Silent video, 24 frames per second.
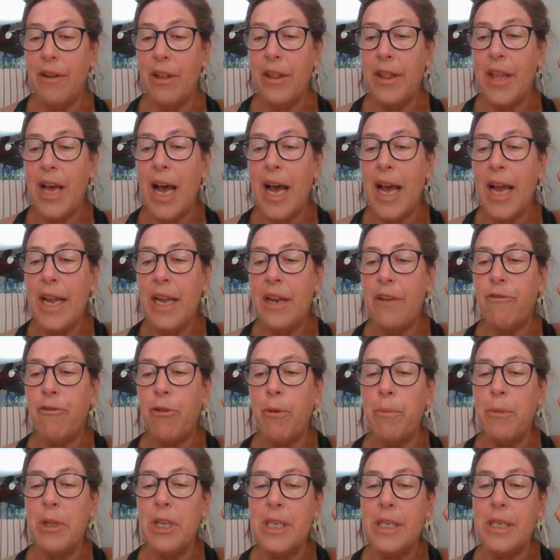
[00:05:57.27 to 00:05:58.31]
the height
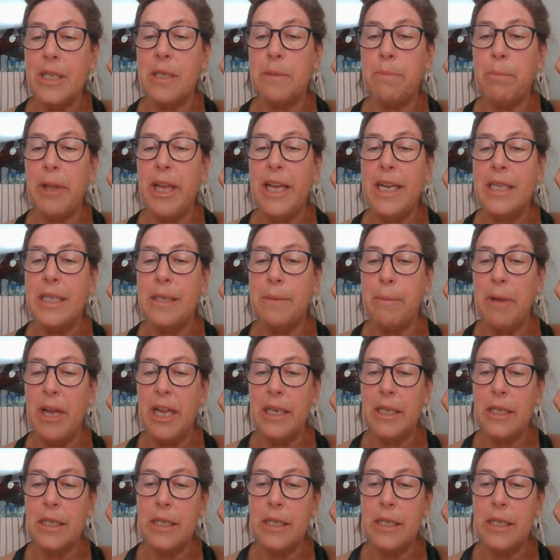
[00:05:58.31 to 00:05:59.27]
from the displacement.